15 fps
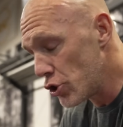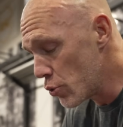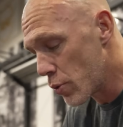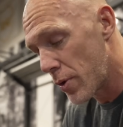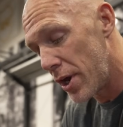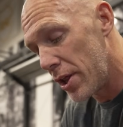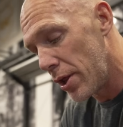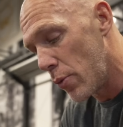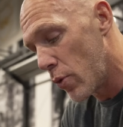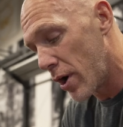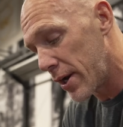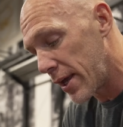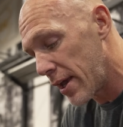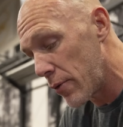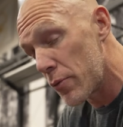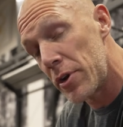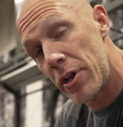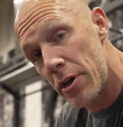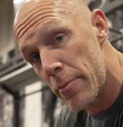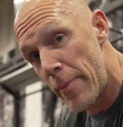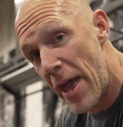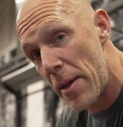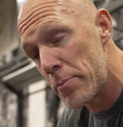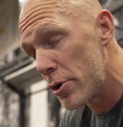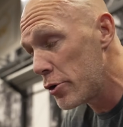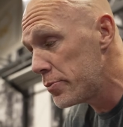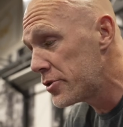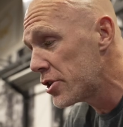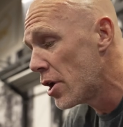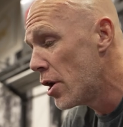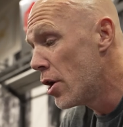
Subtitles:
you really want to get rid of your man boobs.